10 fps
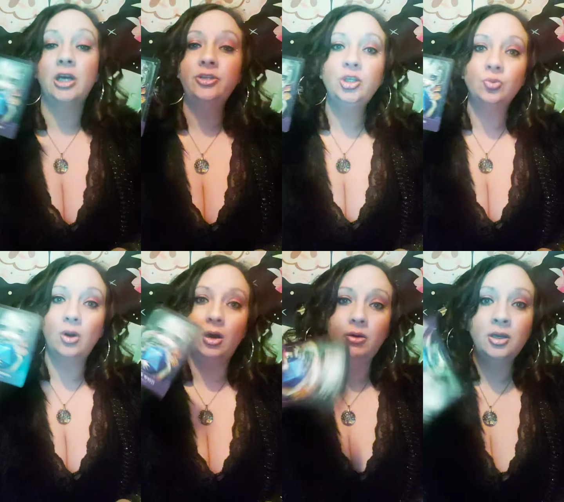done you
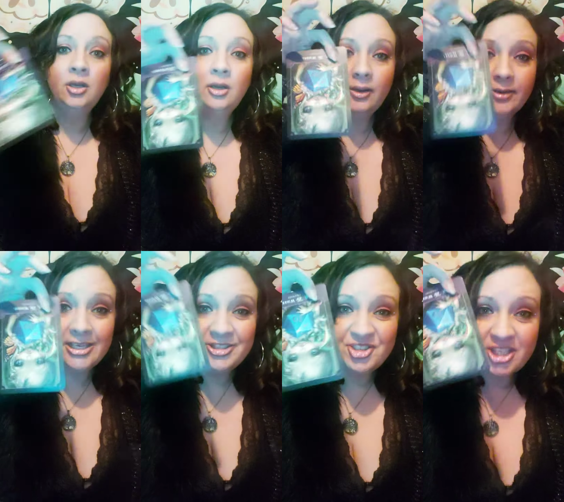wrong are
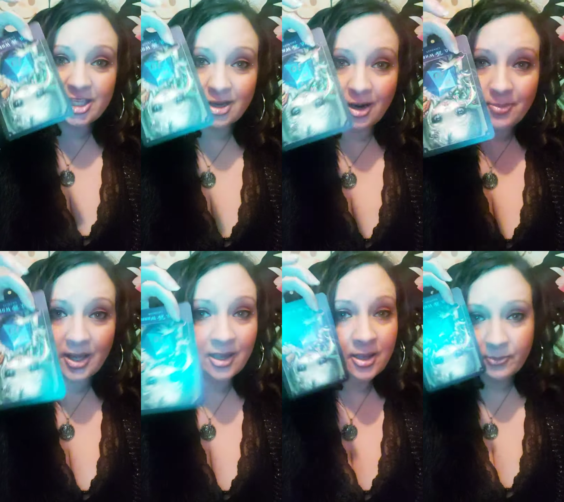getting shitty karma.
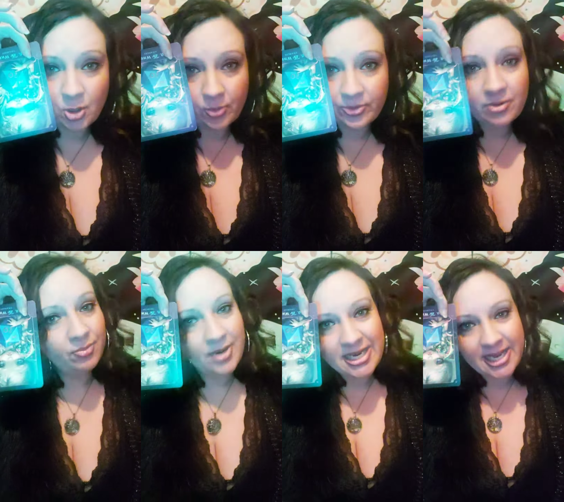Going through it
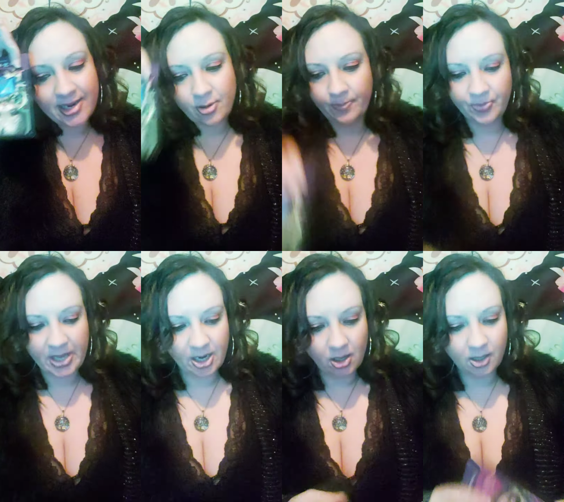right now.
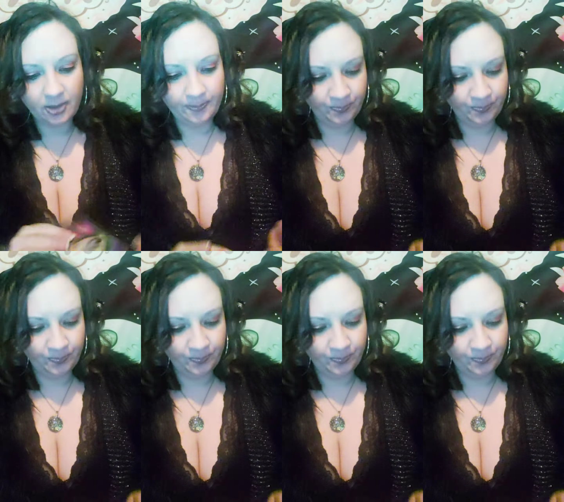They are.